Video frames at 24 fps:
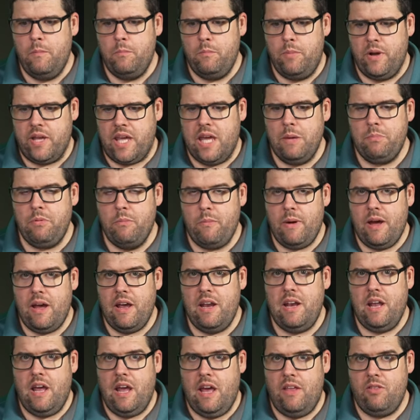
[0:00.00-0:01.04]
But keep in
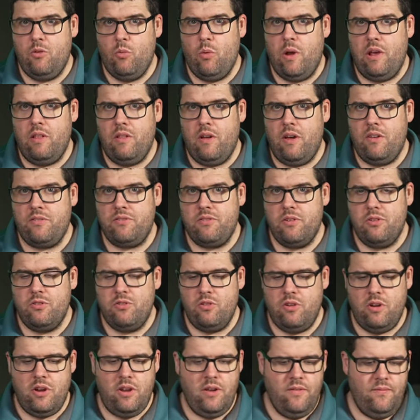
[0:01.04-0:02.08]
mind, I had the weight loss
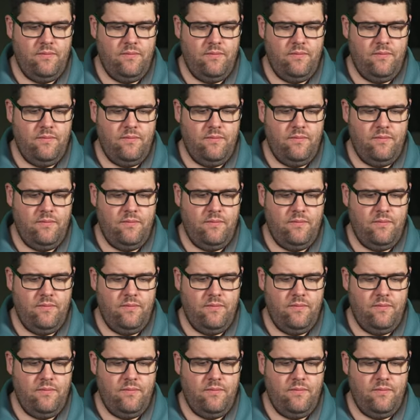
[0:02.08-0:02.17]
surgery,